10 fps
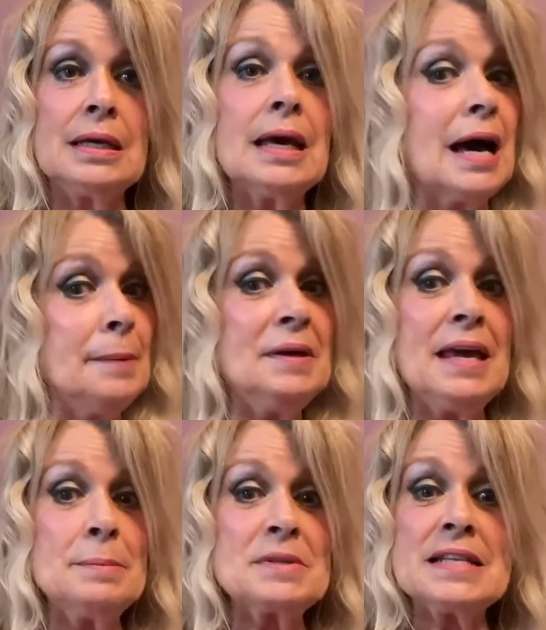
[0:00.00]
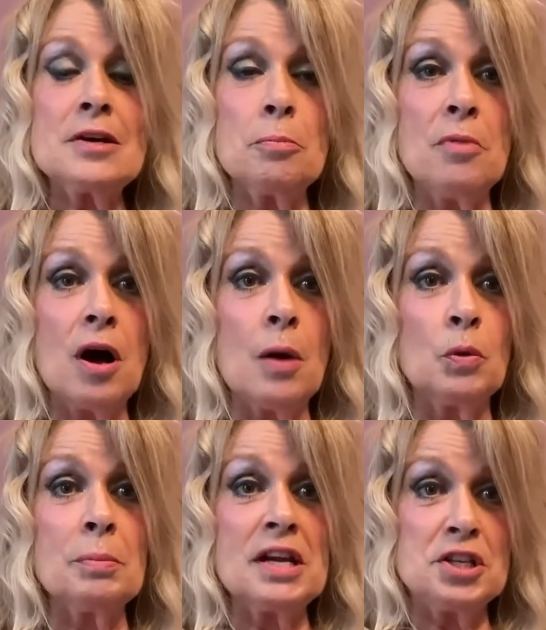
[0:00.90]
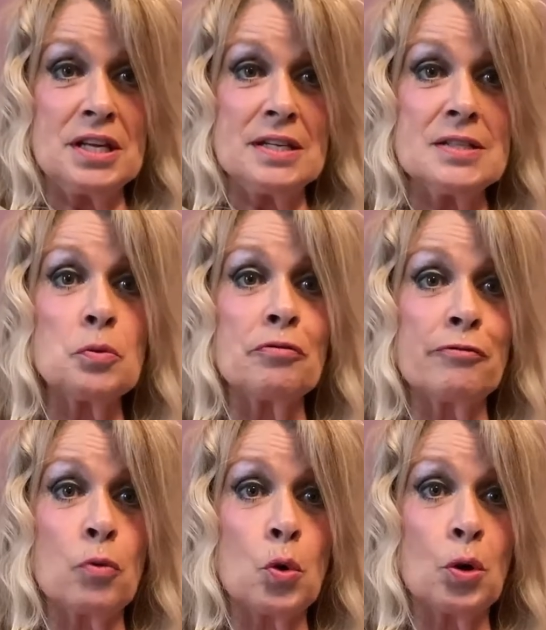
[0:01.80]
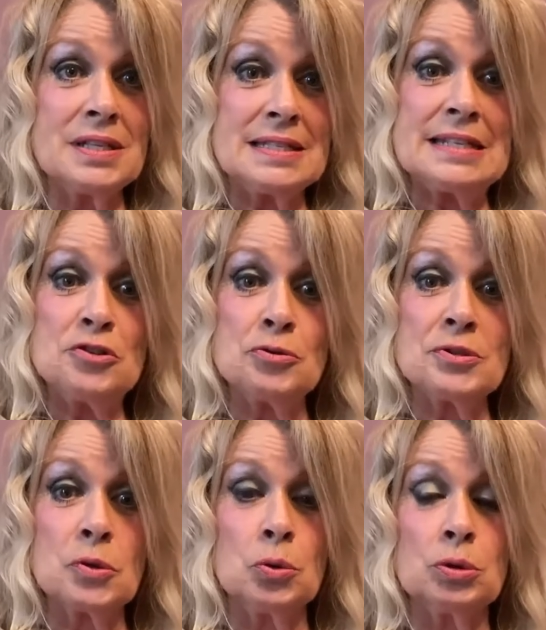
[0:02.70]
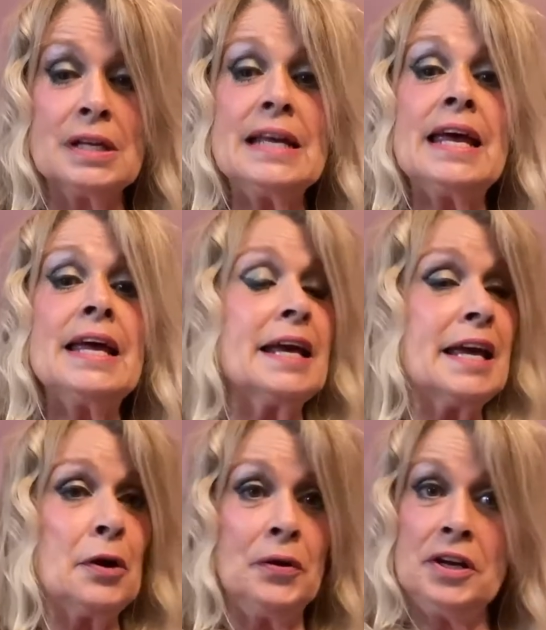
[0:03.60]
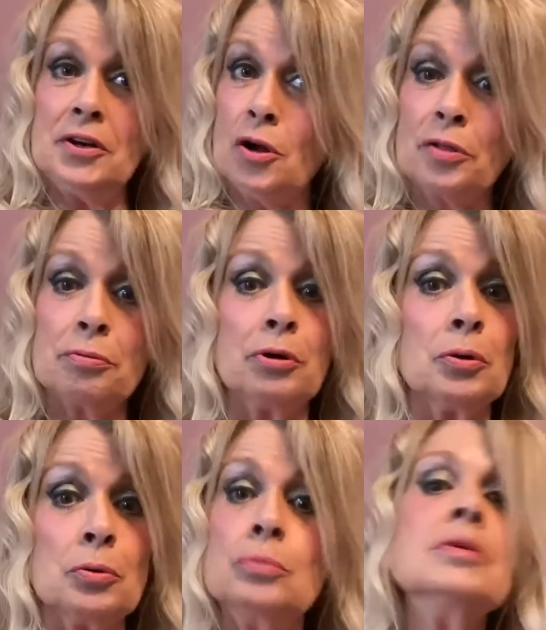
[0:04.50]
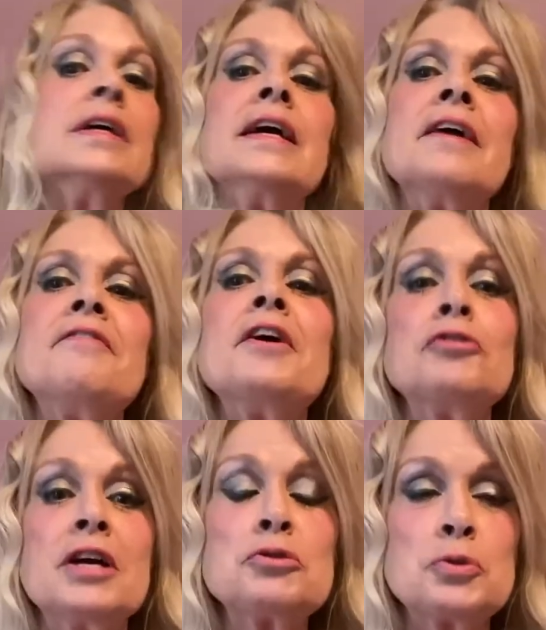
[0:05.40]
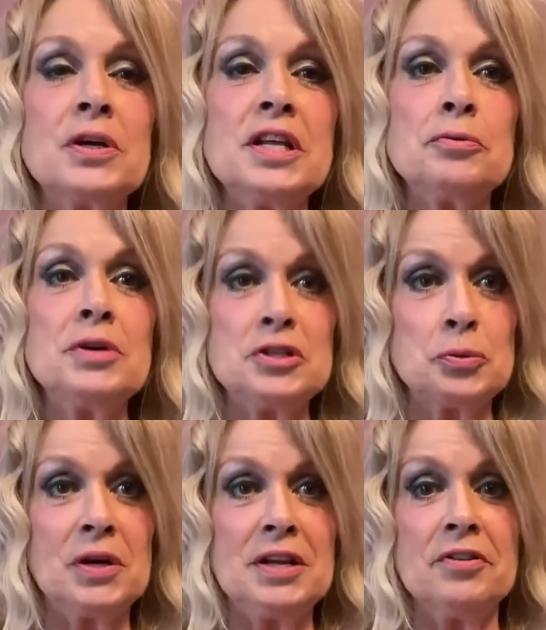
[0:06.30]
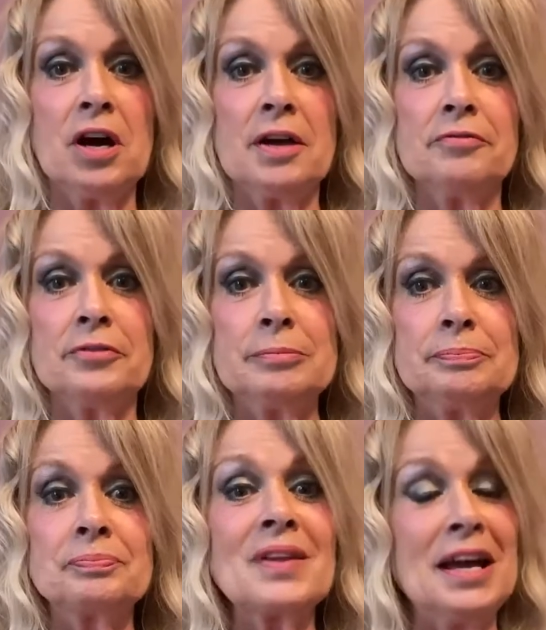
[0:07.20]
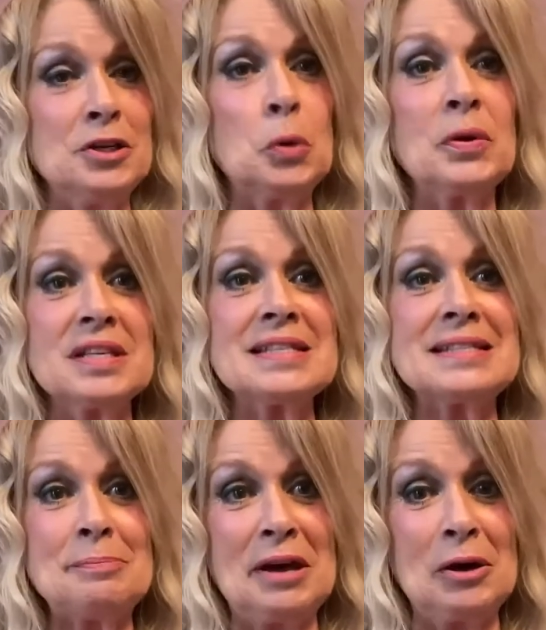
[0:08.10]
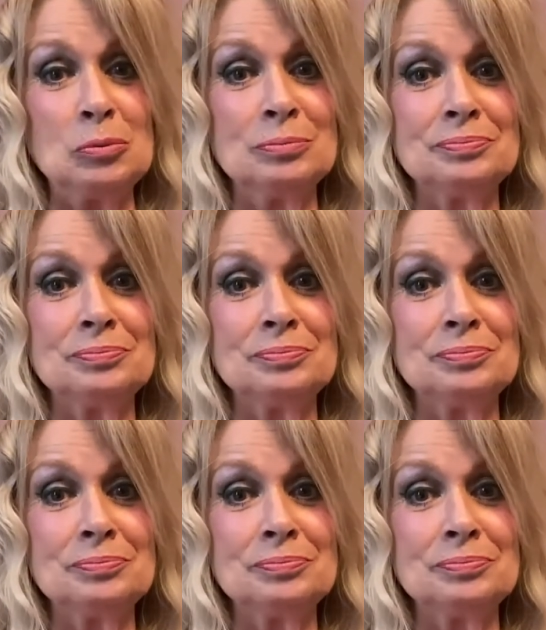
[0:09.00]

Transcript: I became a single mom when my kids were 4 and 6 years old, and I carried it all through. They are now 23 and 25. I know what this is about.